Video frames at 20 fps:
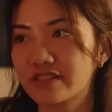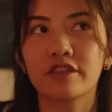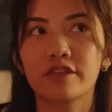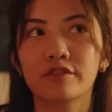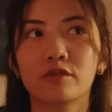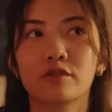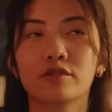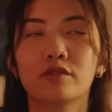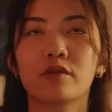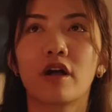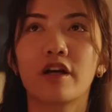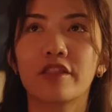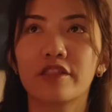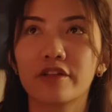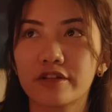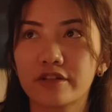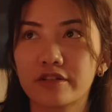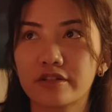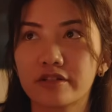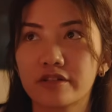There's also
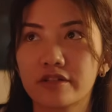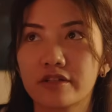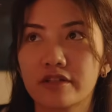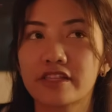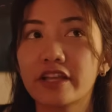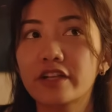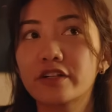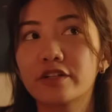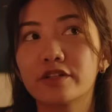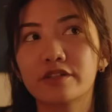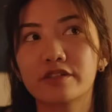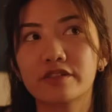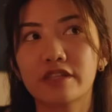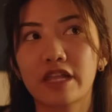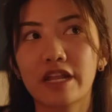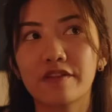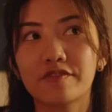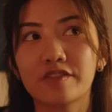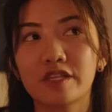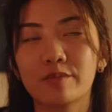other cycles that
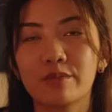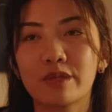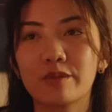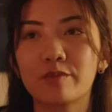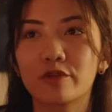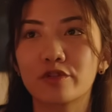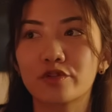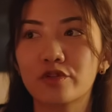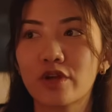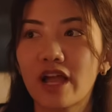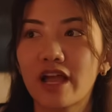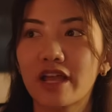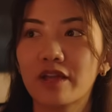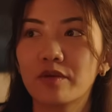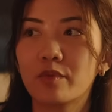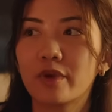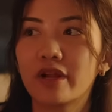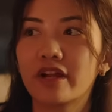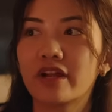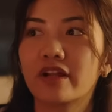I've seen people try
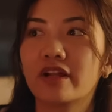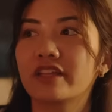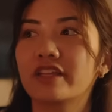where,